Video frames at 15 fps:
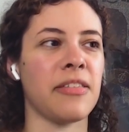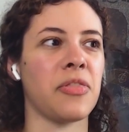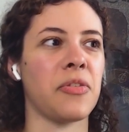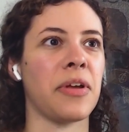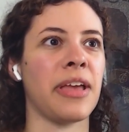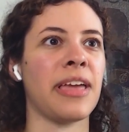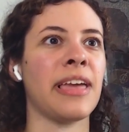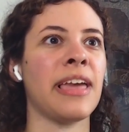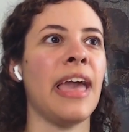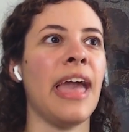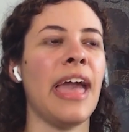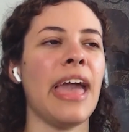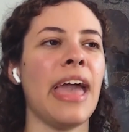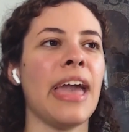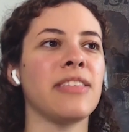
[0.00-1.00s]
three,
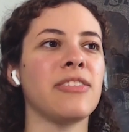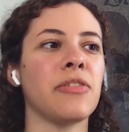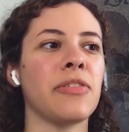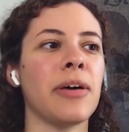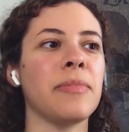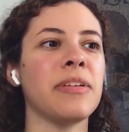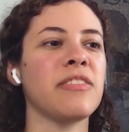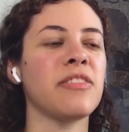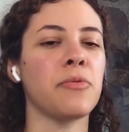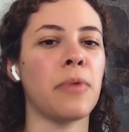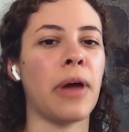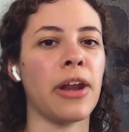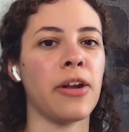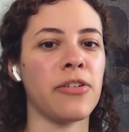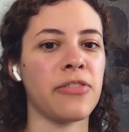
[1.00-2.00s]
and so that means the
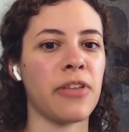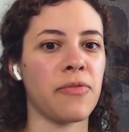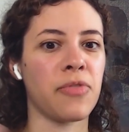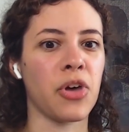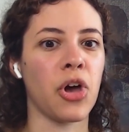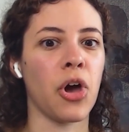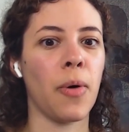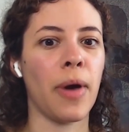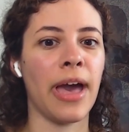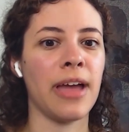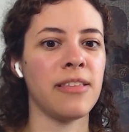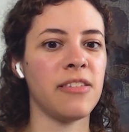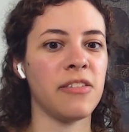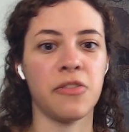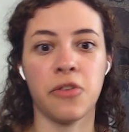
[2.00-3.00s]
writers have the go
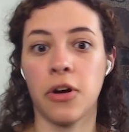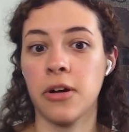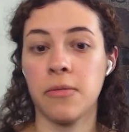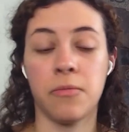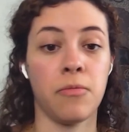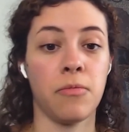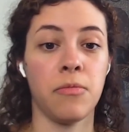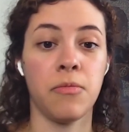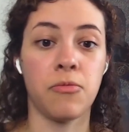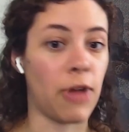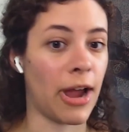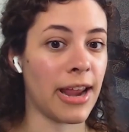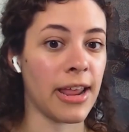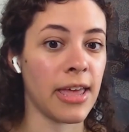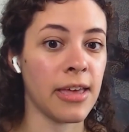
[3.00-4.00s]
ahead to start
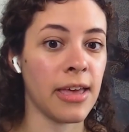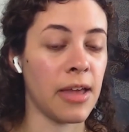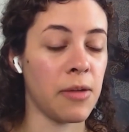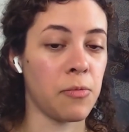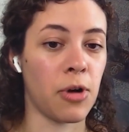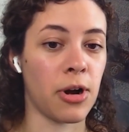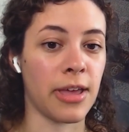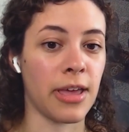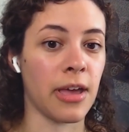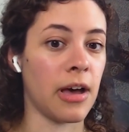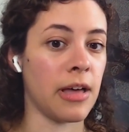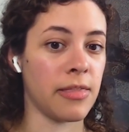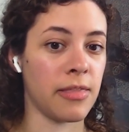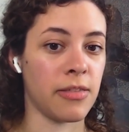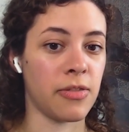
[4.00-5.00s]
writing and working
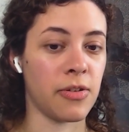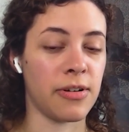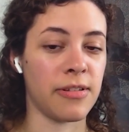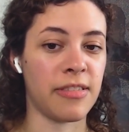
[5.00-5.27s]
on the third